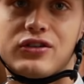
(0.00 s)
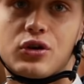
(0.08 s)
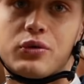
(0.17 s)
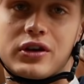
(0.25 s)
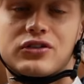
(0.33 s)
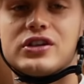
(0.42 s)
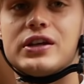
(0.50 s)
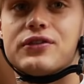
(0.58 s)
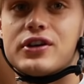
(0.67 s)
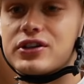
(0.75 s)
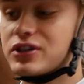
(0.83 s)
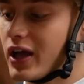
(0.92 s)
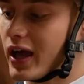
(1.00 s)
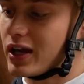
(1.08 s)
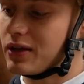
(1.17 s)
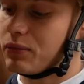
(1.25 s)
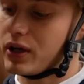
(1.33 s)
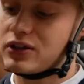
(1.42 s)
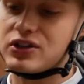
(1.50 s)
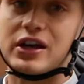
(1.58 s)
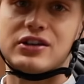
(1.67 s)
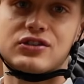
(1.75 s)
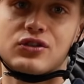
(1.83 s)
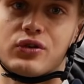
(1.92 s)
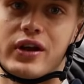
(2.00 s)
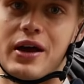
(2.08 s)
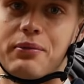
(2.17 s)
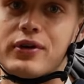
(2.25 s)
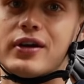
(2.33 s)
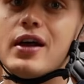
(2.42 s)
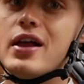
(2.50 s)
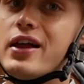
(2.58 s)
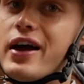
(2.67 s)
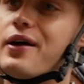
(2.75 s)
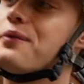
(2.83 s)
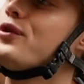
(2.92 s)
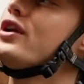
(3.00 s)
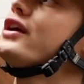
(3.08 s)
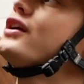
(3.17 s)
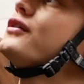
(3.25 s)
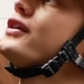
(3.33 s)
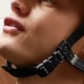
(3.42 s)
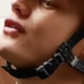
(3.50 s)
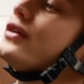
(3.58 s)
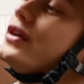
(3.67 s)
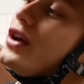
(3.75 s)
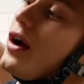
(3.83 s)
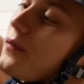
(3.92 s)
so we can see if there's any big change is gonna happen. I'm really curious. Mm, yeah.